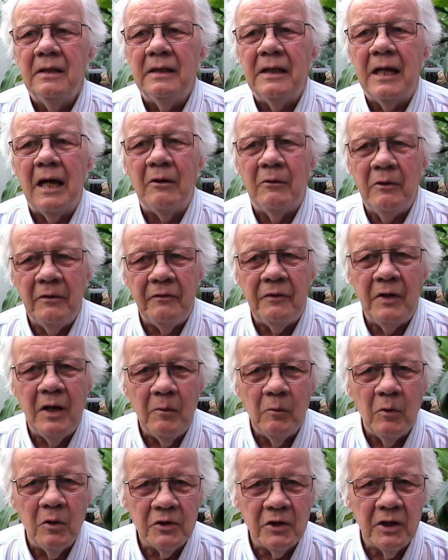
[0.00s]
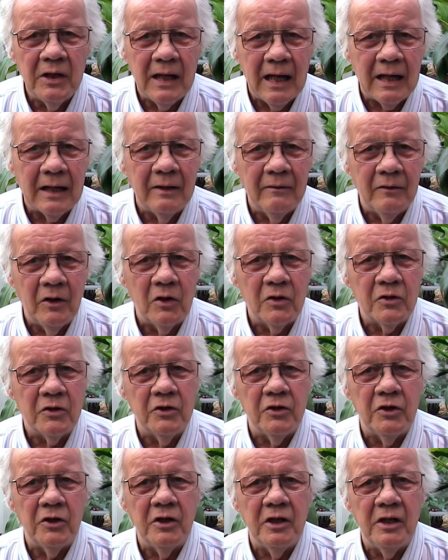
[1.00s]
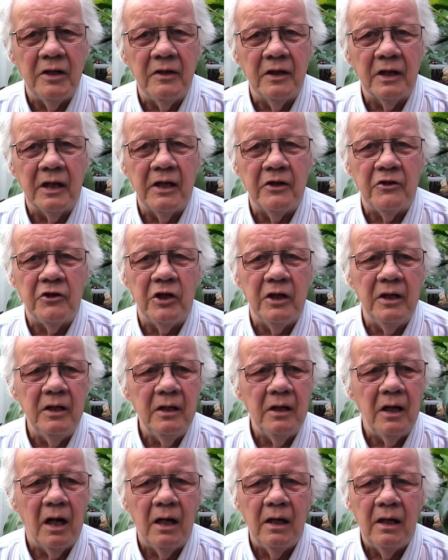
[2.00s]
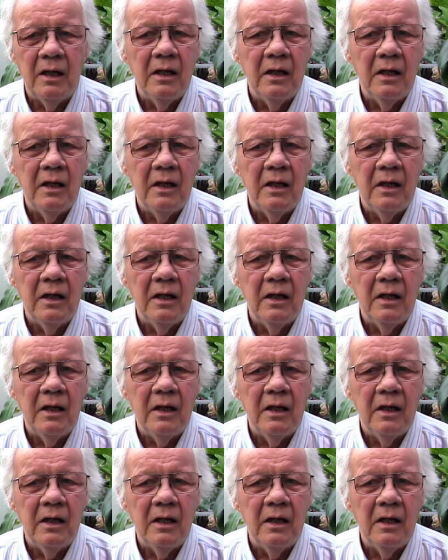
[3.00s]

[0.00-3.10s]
Now, if there was a lack of oxygen in the kitchen,